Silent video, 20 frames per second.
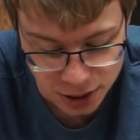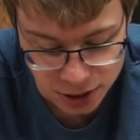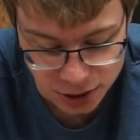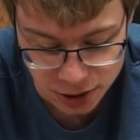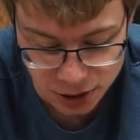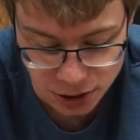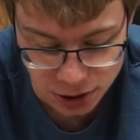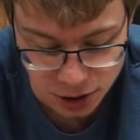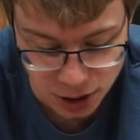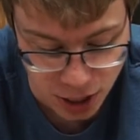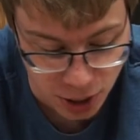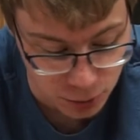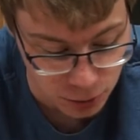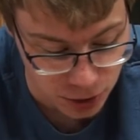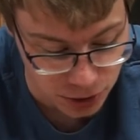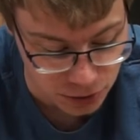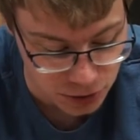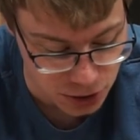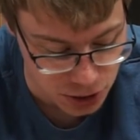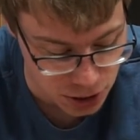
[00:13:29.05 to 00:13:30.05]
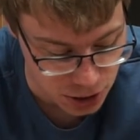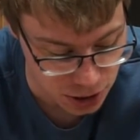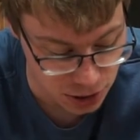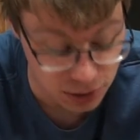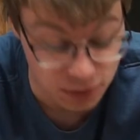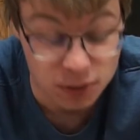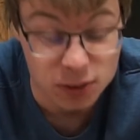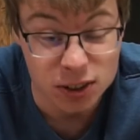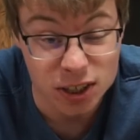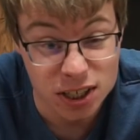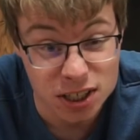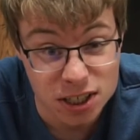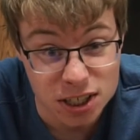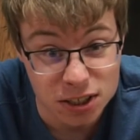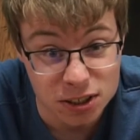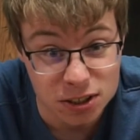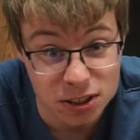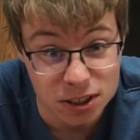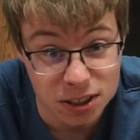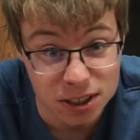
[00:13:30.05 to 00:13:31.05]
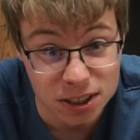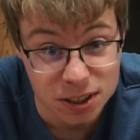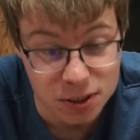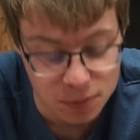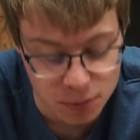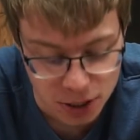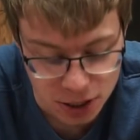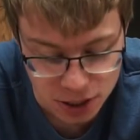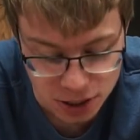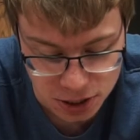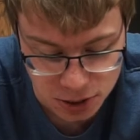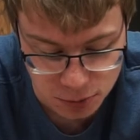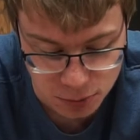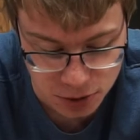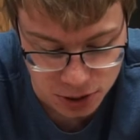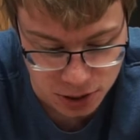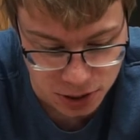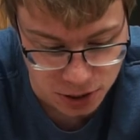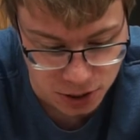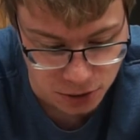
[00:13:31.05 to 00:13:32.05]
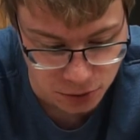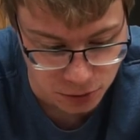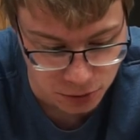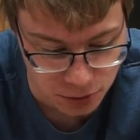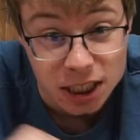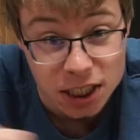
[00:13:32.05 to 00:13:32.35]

I would like to see if you guys actually end up making some of this stuff.